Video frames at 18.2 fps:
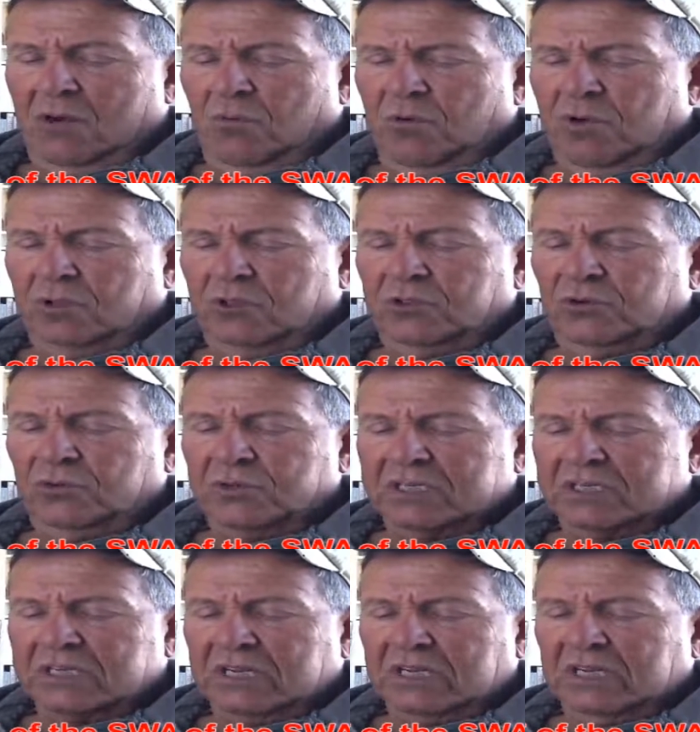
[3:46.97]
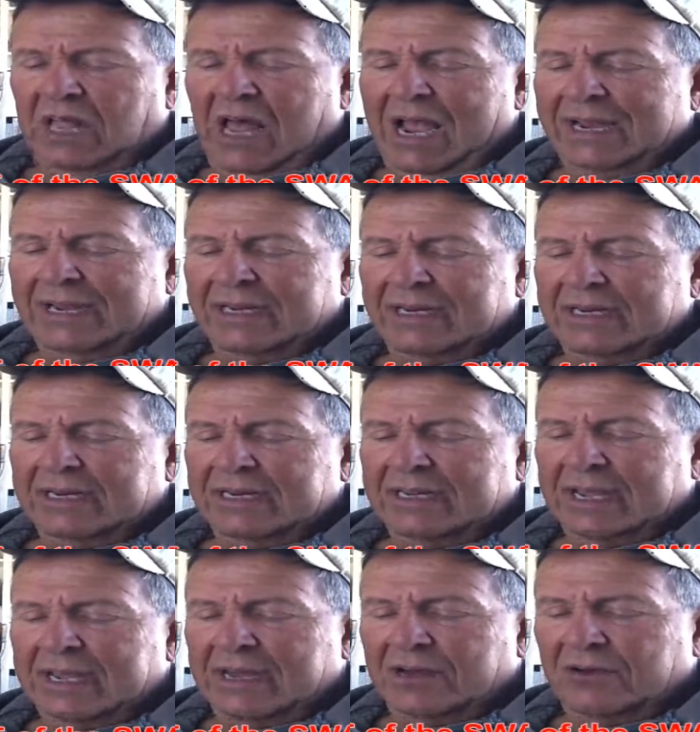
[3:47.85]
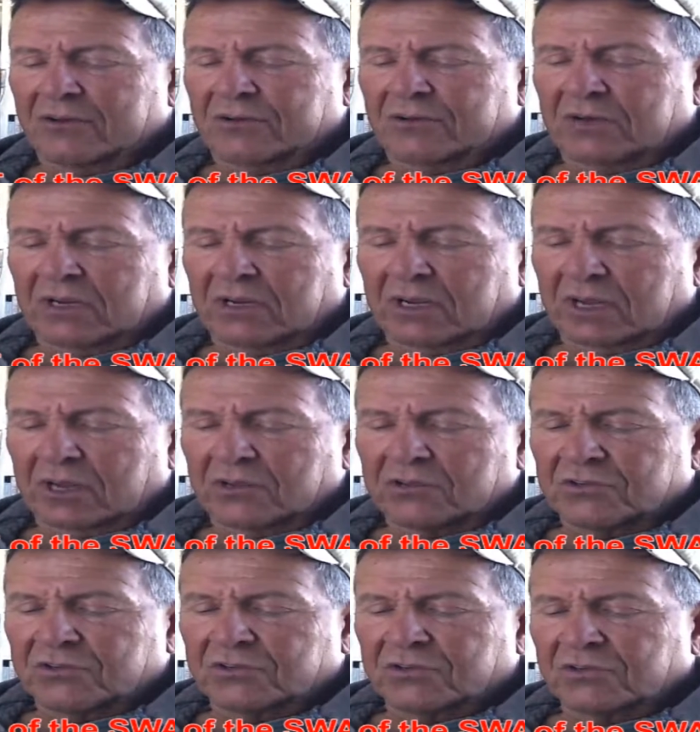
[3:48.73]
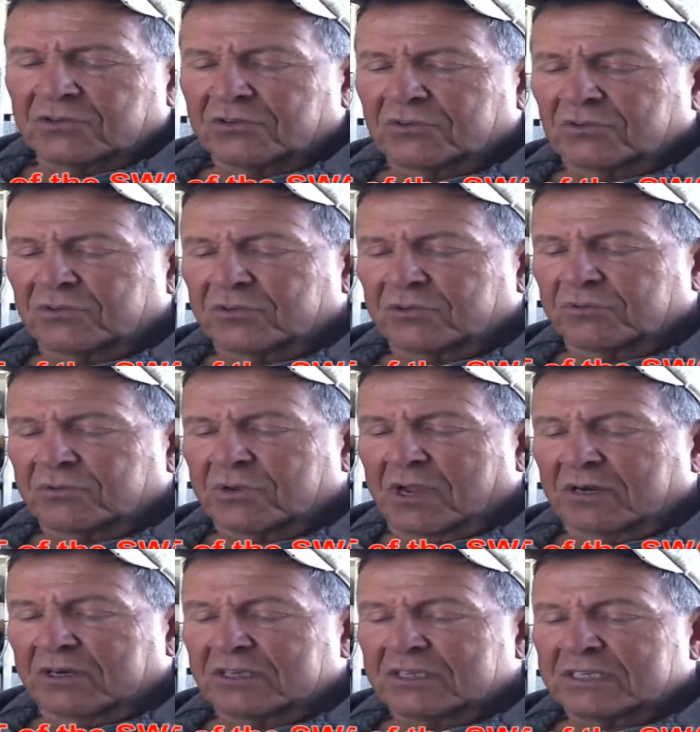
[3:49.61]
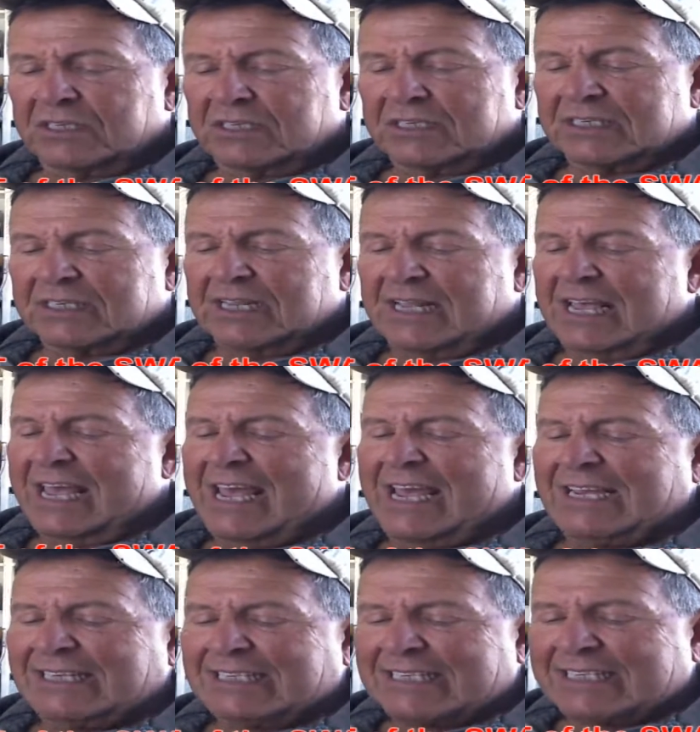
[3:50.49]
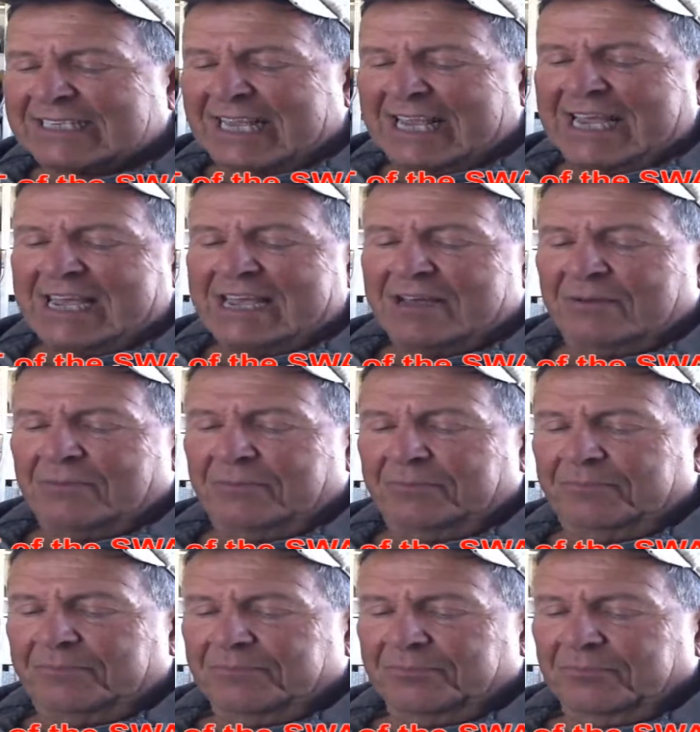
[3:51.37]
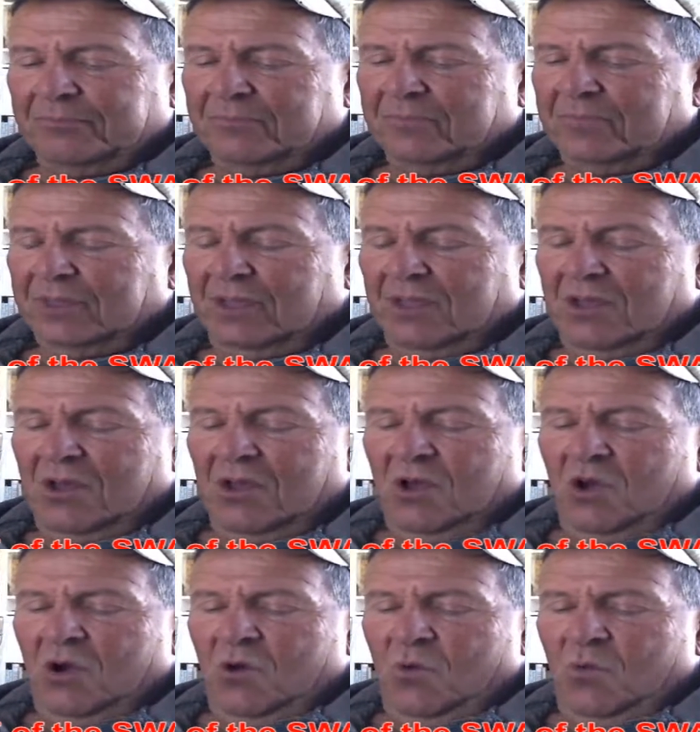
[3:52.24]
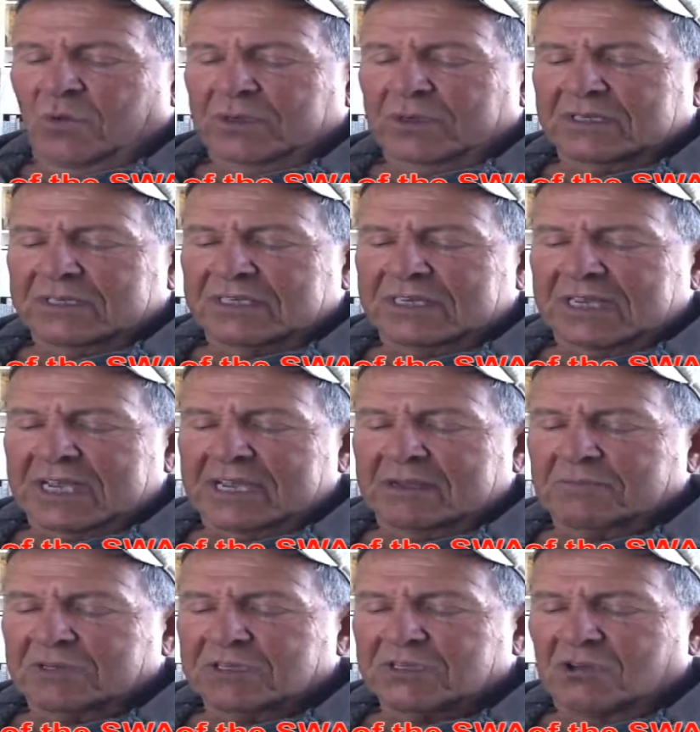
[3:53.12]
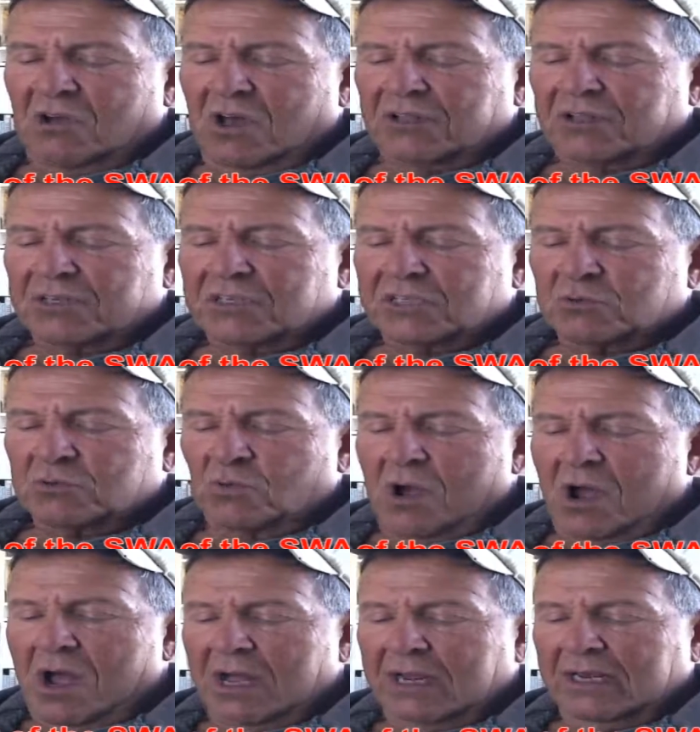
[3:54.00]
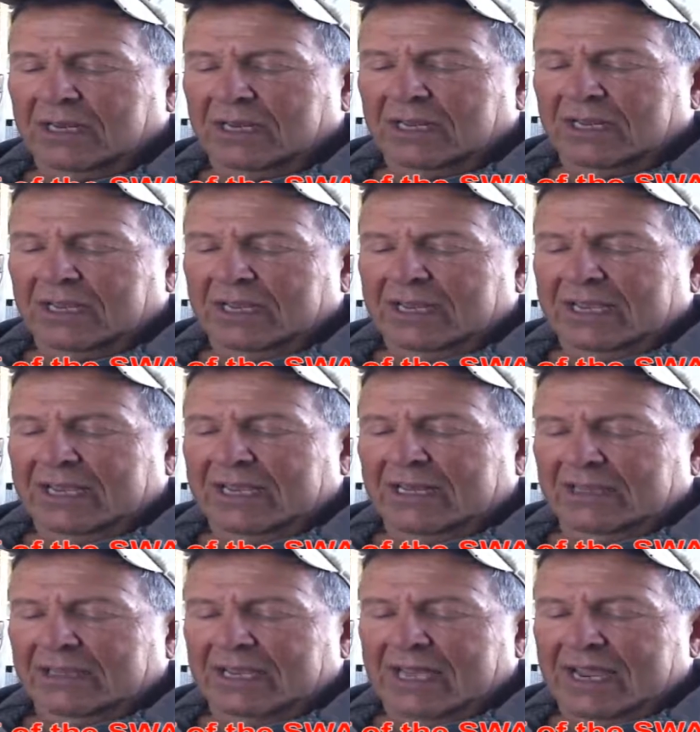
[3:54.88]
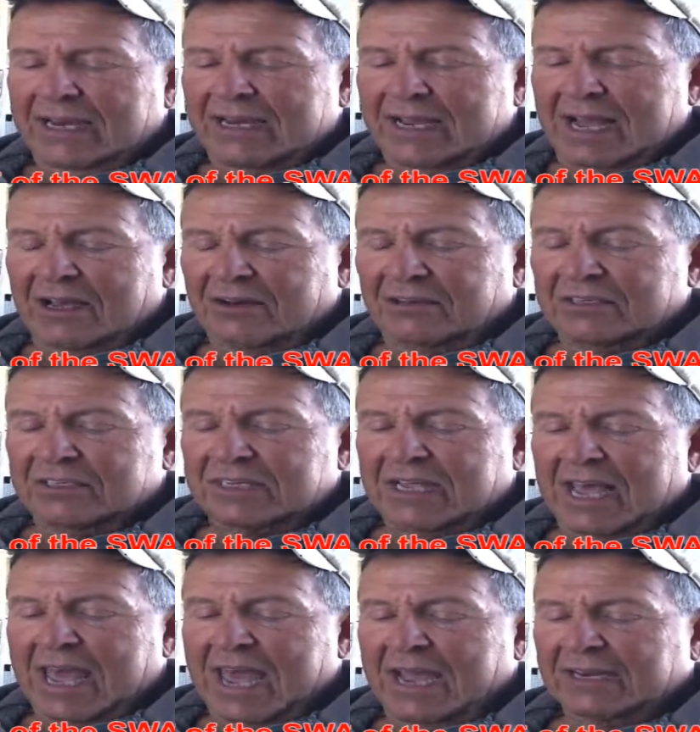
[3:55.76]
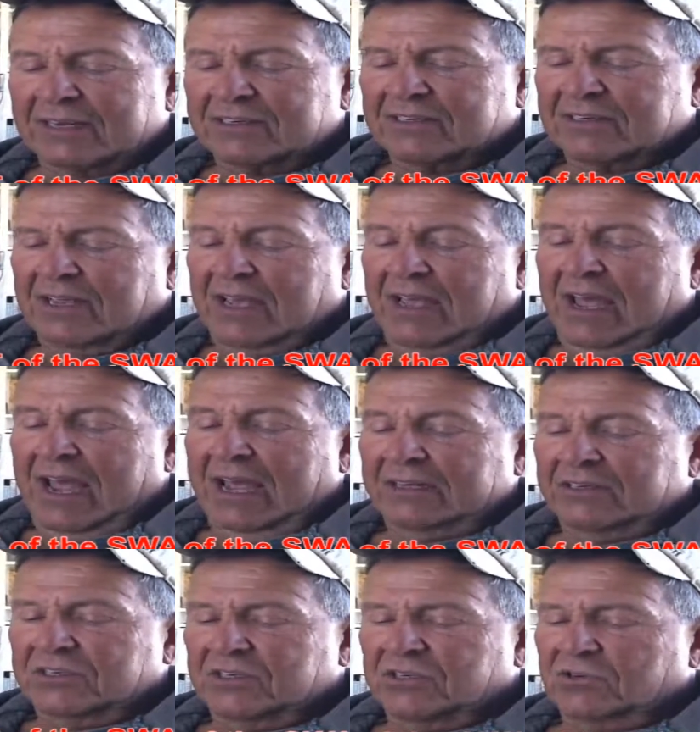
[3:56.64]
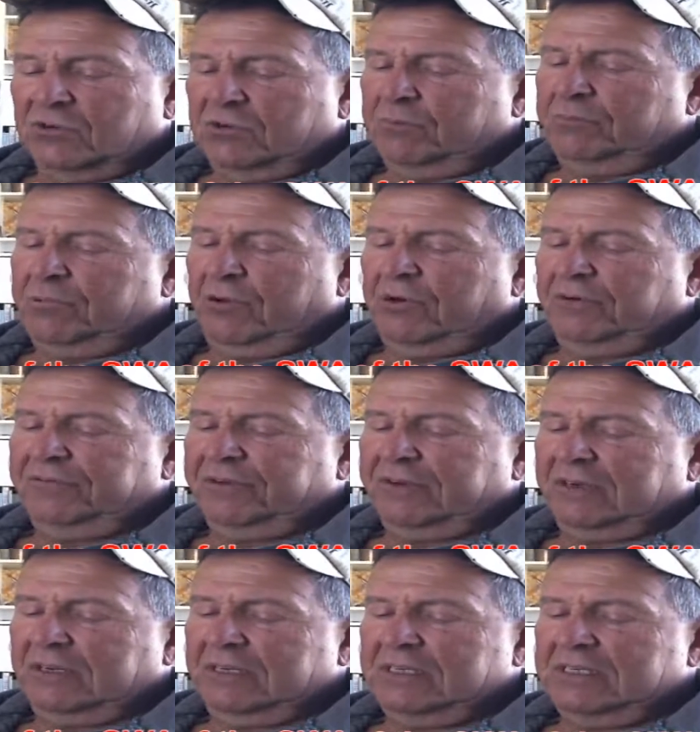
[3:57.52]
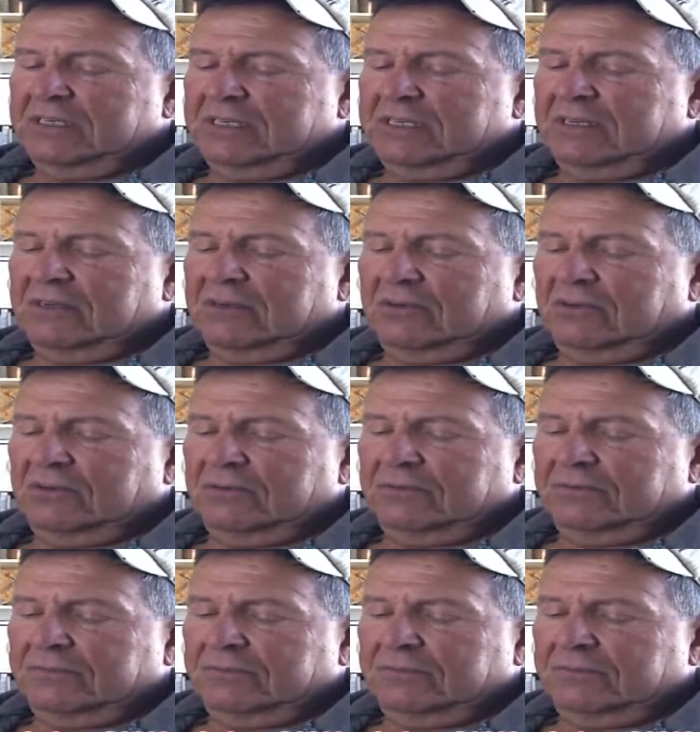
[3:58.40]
Well, Lewis glided down, circled around. He says, it's Sam. When Sam saw the swan, he laid down his axe and stood perfectly still.